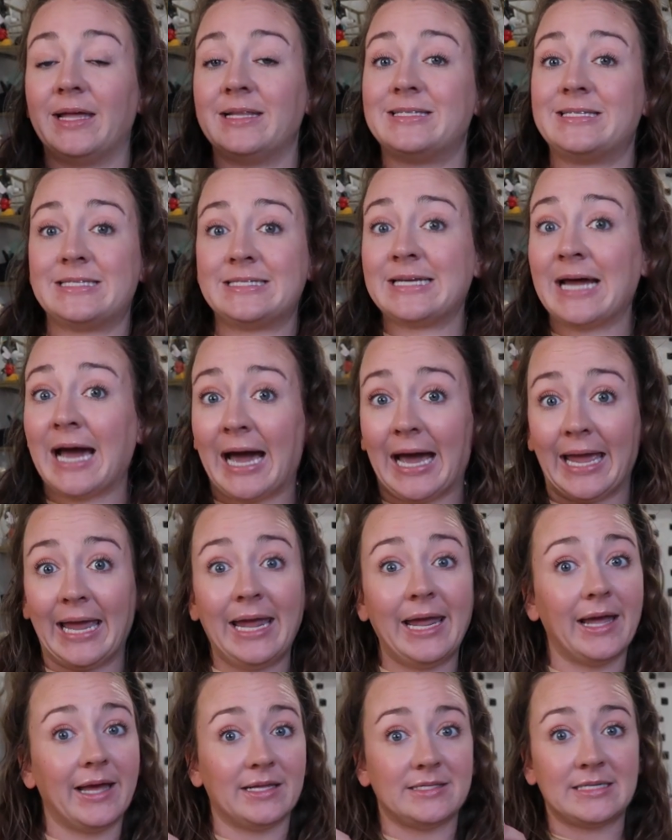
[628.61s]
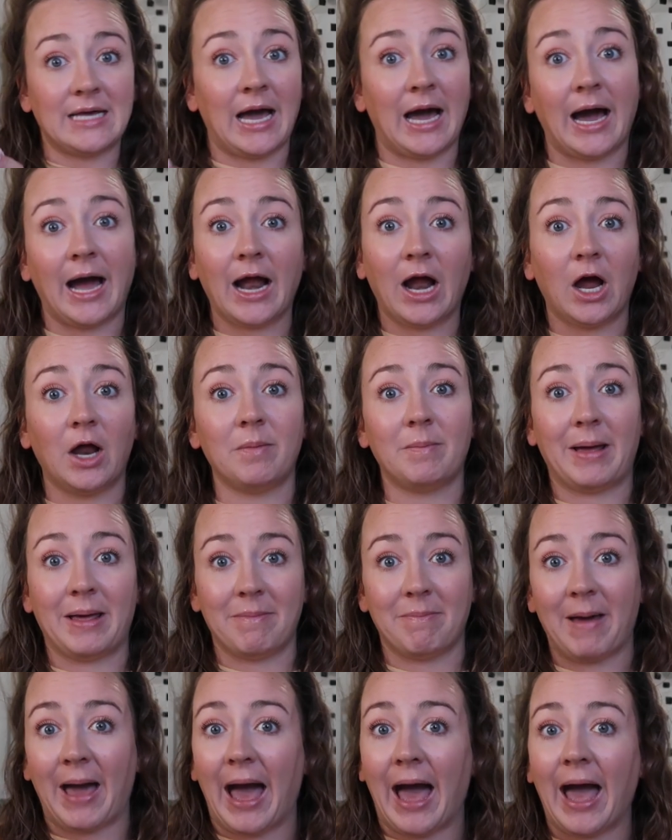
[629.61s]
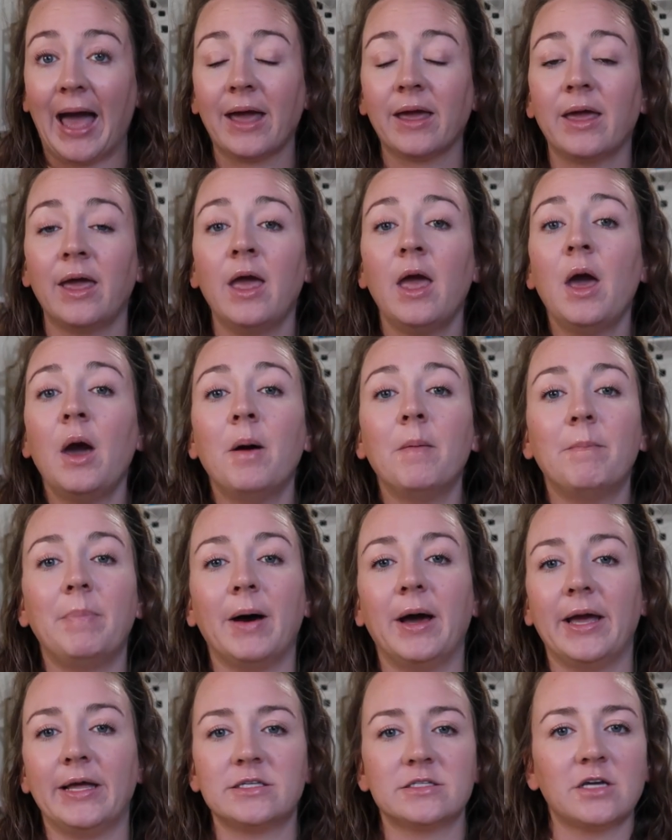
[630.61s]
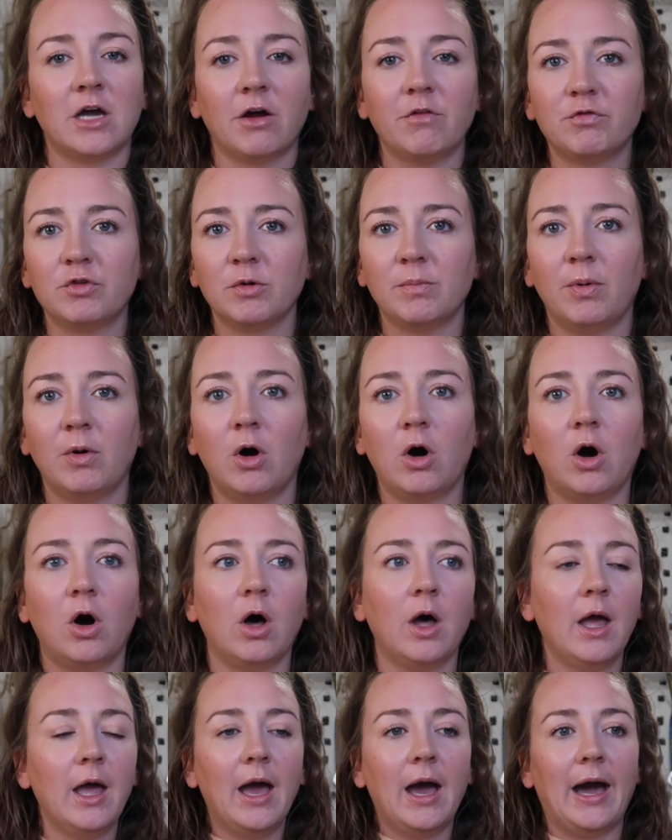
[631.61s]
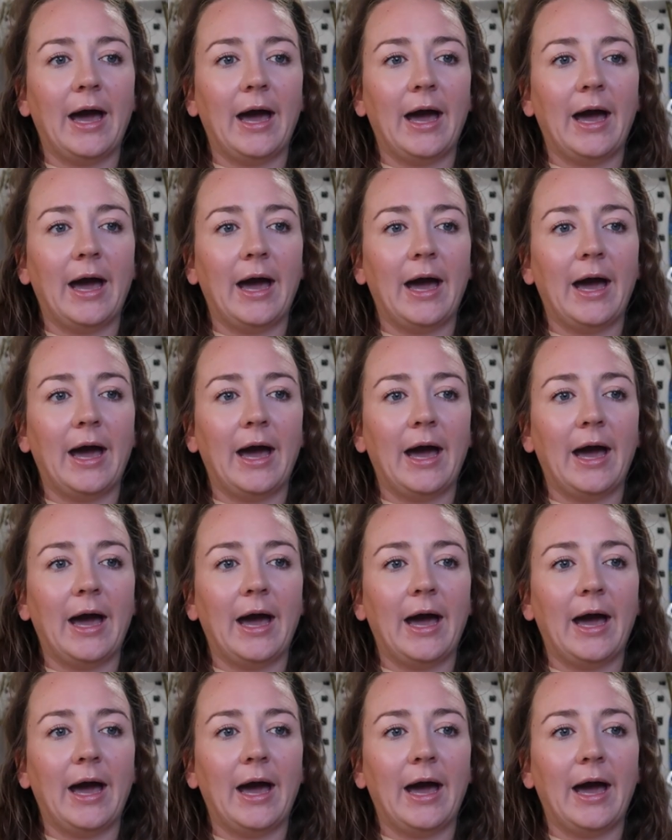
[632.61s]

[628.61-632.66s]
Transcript: It's tight, it's high on my back, but it's comfortable.